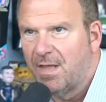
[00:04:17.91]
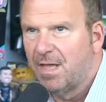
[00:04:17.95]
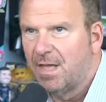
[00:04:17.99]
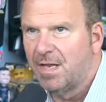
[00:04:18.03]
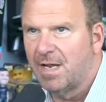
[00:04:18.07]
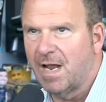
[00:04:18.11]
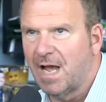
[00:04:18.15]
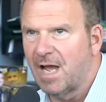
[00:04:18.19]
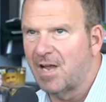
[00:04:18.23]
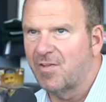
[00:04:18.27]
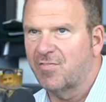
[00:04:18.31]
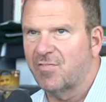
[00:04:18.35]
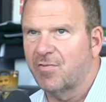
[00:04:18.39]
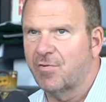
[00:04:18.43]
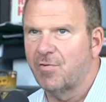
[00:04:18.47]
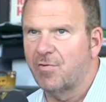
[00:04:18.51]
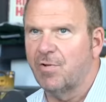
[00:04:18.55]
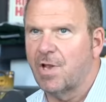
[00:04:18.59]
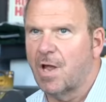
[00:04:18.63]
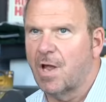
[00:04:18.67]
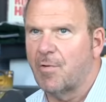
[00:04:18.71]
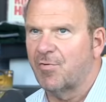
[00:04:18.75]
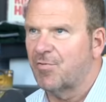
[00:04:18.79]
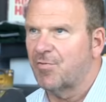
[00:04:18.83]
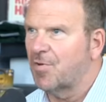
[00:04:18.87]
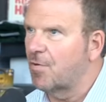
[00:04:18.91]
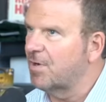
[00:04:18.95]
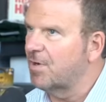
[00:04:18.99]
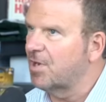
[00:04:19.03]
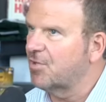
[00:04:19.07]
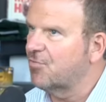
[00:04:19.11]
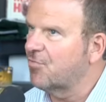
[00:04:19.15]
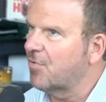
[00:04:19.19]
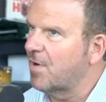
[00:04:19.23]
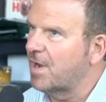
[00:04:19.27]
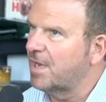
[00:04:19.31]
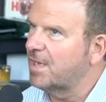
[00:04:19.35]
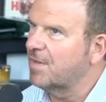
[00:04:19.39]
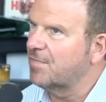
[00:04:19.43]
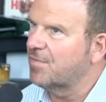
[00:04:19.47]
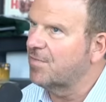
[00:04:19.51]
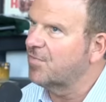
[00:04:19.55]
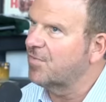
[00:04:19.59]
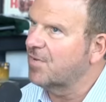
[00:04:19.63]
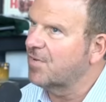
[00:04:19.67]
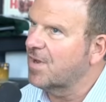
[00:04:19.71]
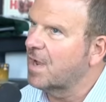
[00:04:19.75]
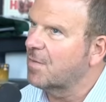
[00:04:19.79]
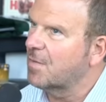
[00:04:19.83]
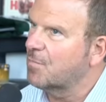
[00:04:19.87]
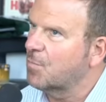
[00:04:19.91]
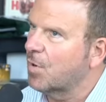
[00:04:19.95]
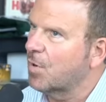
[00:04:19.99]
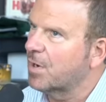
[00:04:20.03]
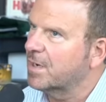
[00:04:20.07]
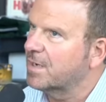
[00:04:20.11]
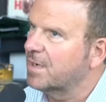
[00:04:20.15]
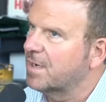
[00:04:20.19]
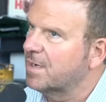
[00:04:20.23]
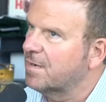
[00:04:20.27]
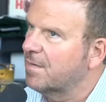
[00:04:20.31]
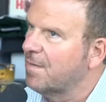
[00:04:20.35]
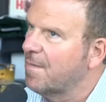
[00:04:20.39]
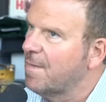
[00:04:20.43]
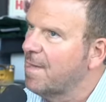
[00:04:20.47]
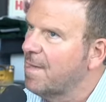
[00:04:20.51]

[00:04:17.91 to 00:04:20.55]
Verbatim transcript: In high school, I was already trading the stock market.